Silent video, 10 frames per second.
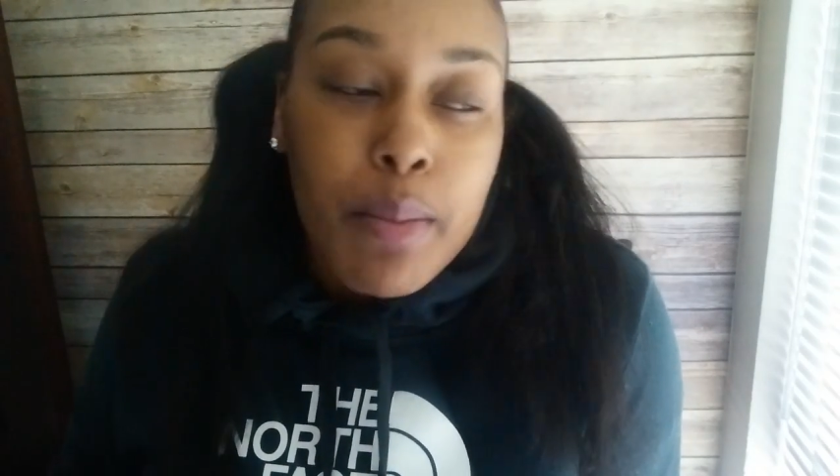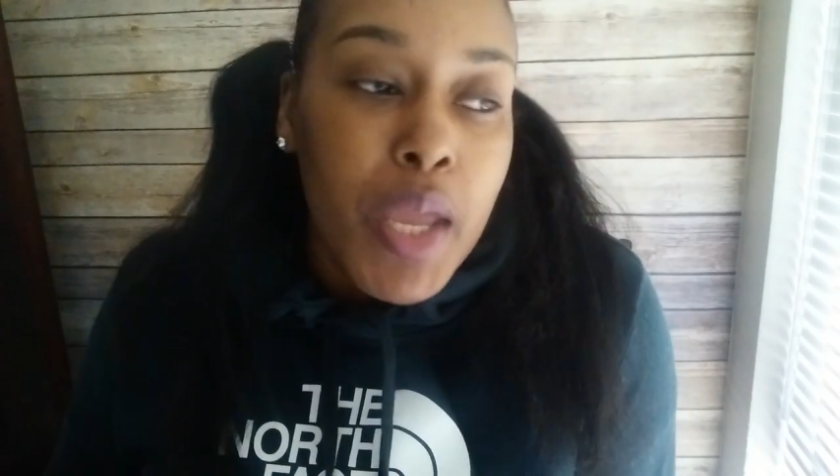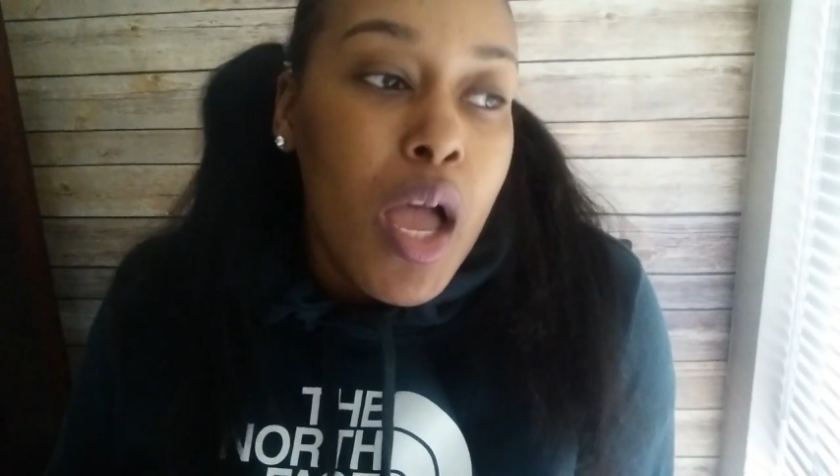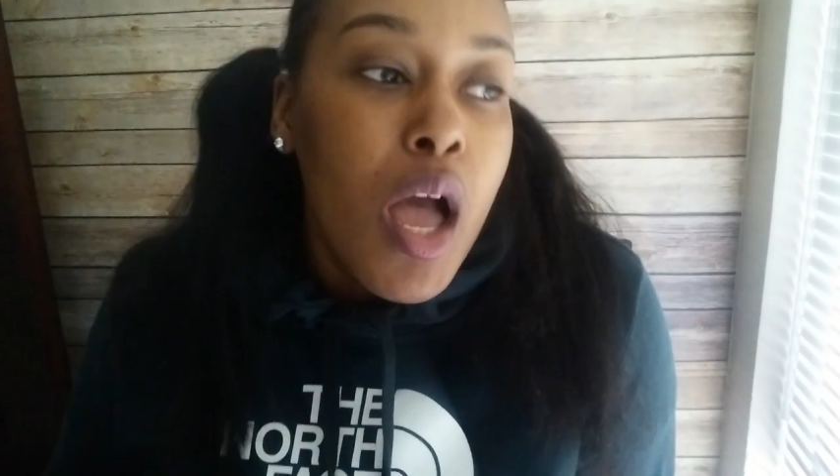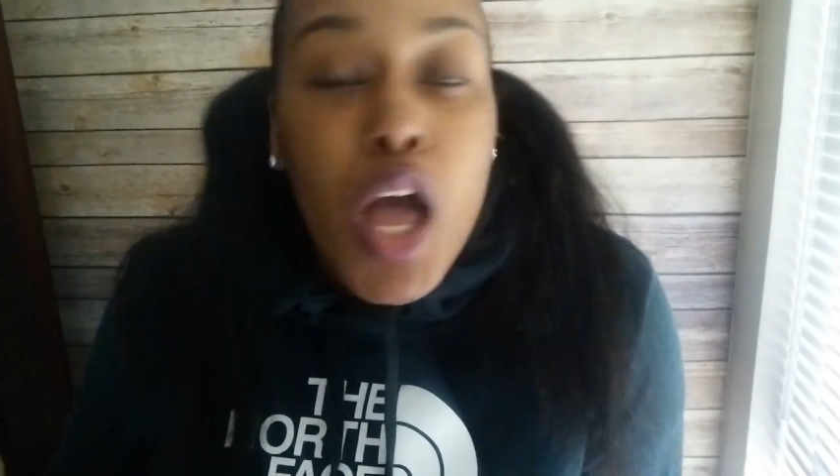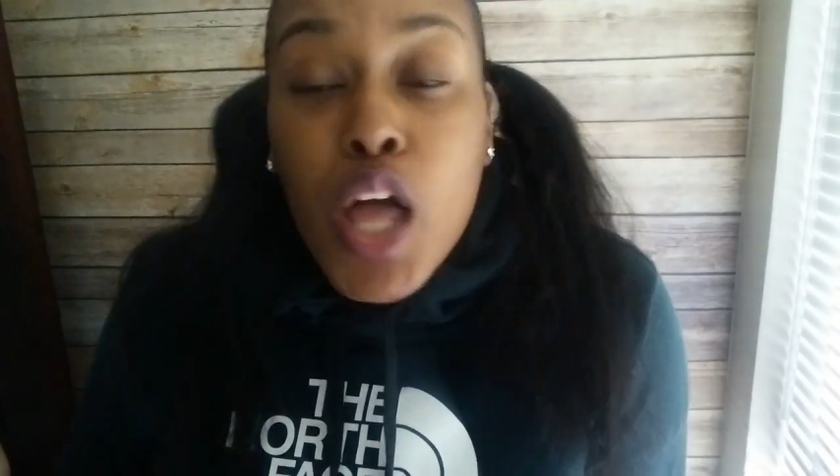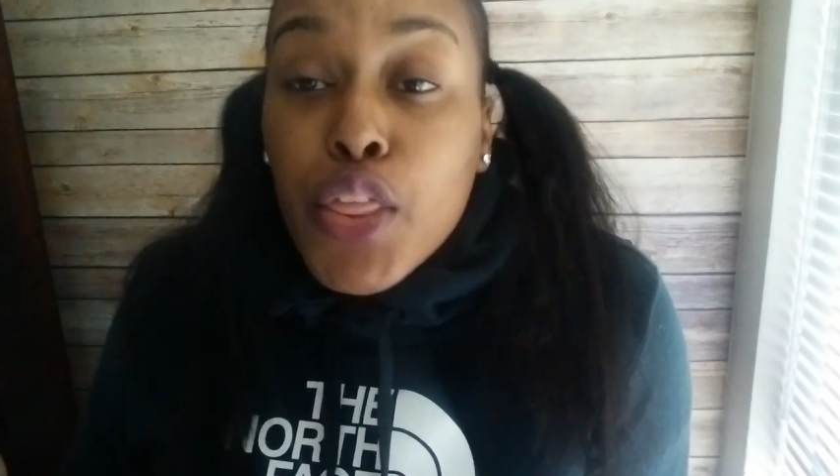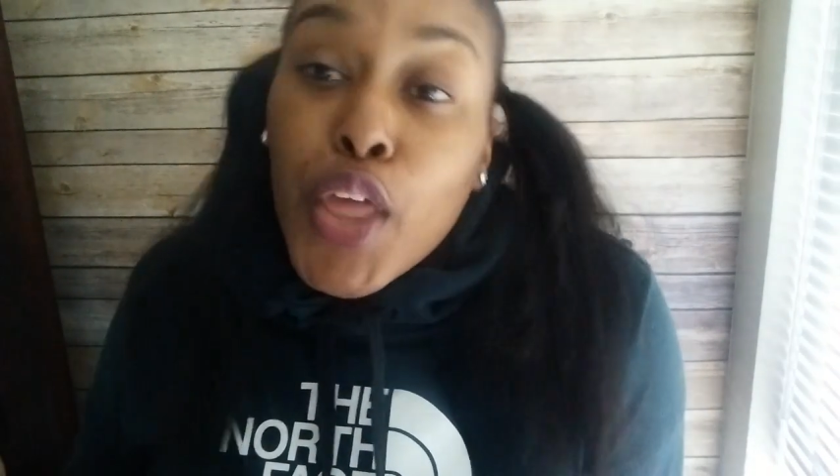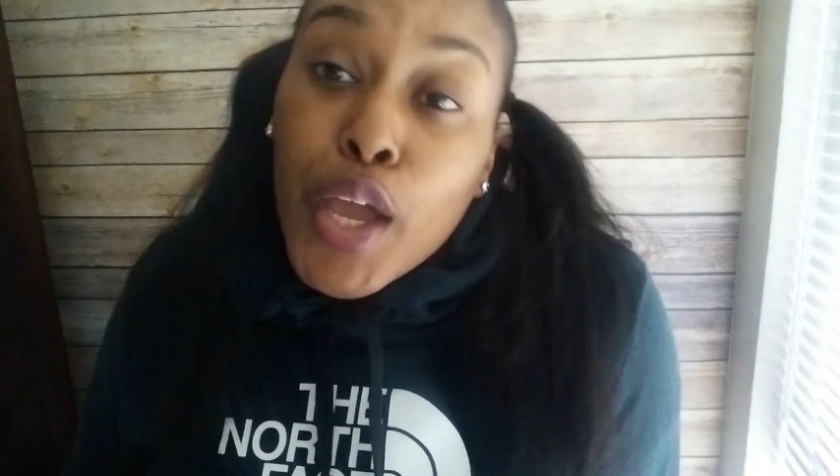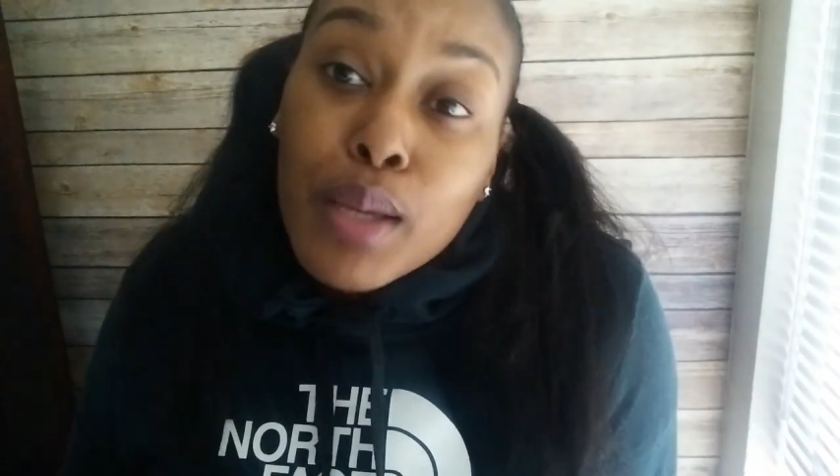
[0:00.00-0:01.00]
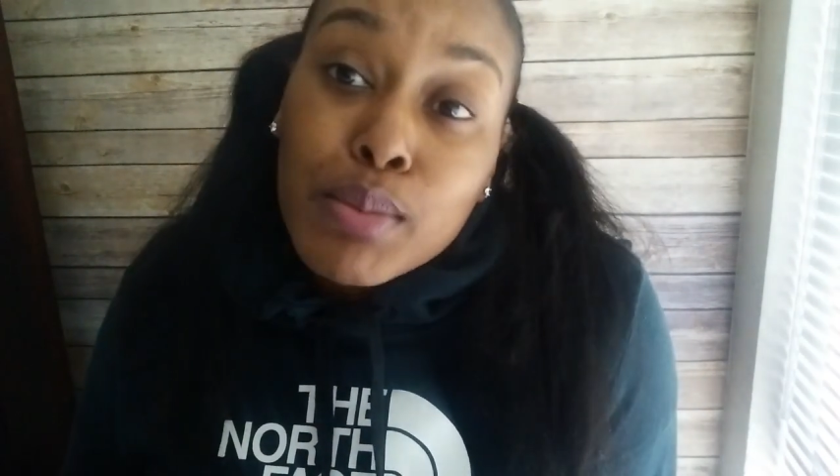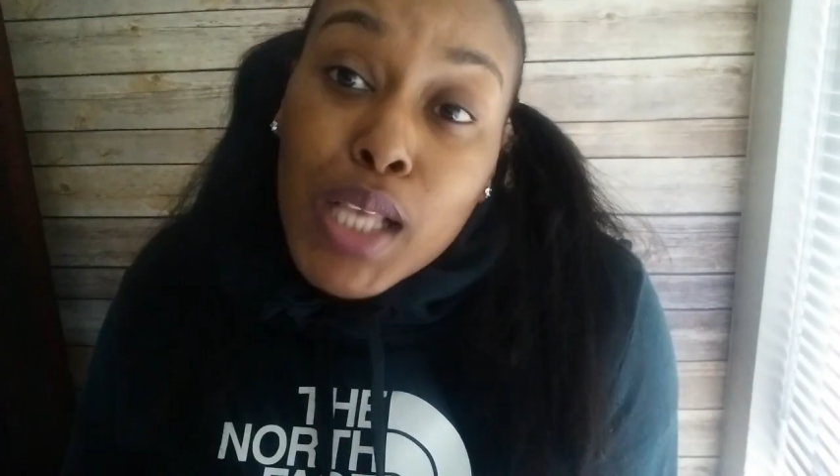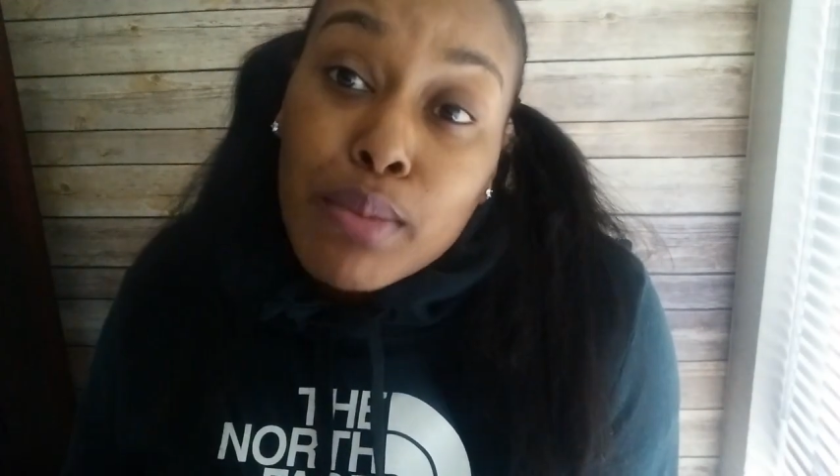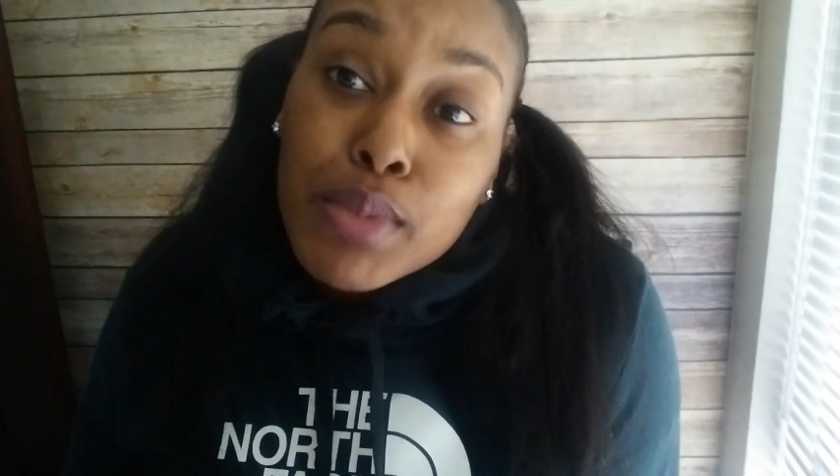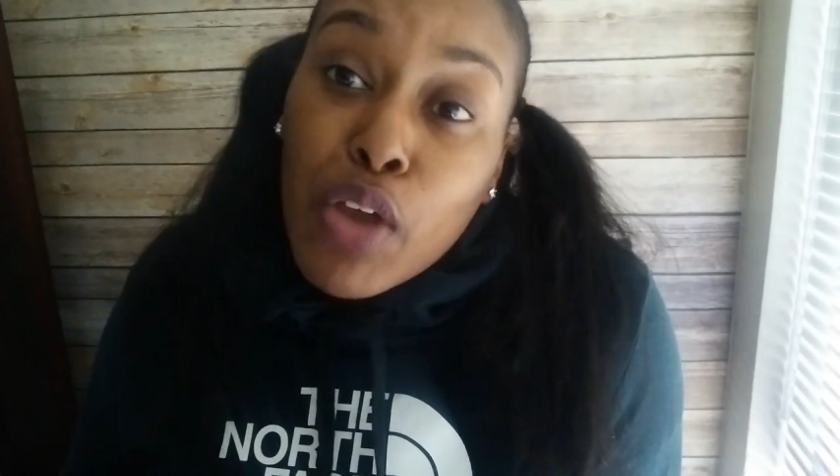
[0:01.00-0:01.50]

me a thumbs up.